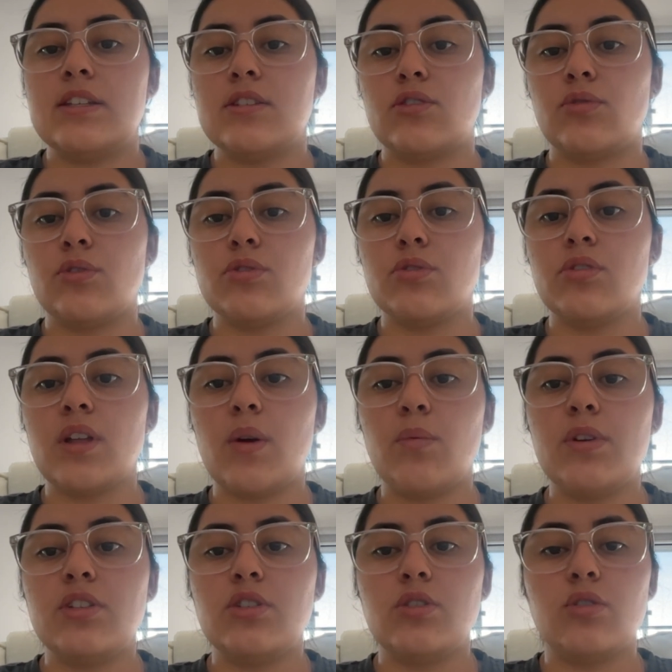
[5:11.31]
is crucial that
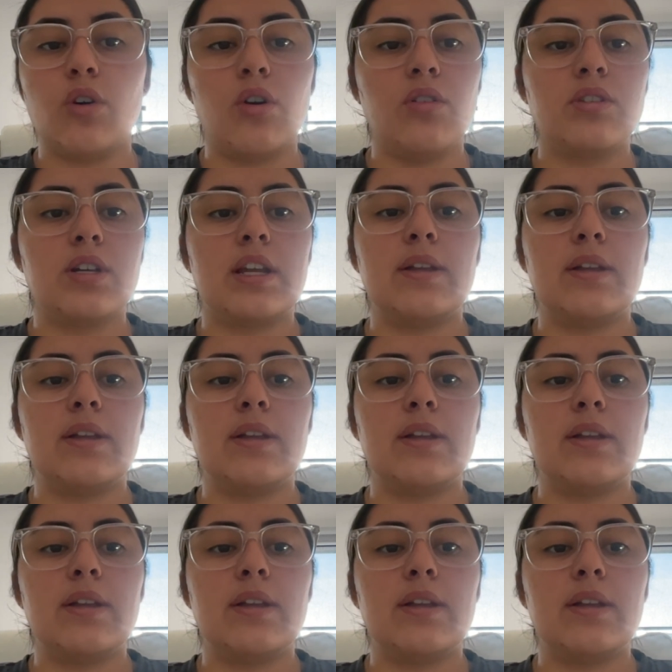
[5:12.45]
we do not